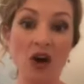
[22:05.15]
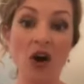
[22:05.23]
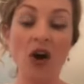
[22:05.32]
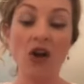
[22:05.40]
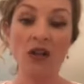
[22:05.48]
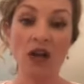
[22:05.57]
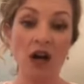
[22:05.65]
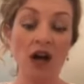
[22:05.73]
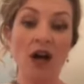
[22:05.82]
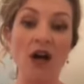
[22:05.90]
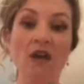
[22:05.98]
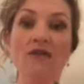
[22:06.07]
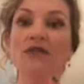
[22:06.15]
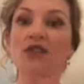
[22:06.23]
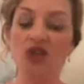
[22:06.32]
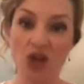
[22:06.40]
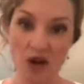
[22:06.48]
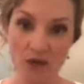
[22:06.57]
all of the
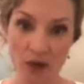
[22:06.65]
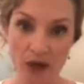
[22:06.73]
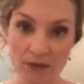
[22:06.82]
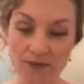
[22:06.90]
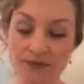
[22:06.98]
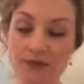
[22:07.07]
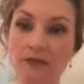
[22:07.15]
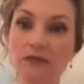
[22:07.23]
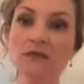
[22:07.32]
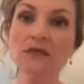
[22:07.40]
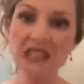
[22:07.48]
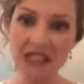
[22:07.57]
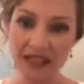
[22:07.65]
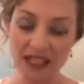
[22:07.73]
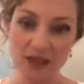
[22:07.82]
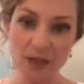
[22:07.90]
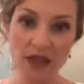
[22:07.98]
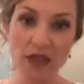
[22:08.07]
software.
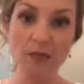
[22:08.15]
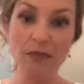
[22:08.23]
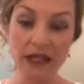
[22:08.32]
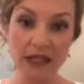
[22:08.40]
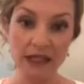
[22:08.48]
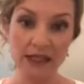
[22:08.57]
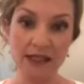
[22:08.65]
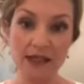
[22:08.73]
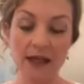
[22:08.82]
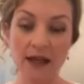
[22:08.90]
That's been the biggest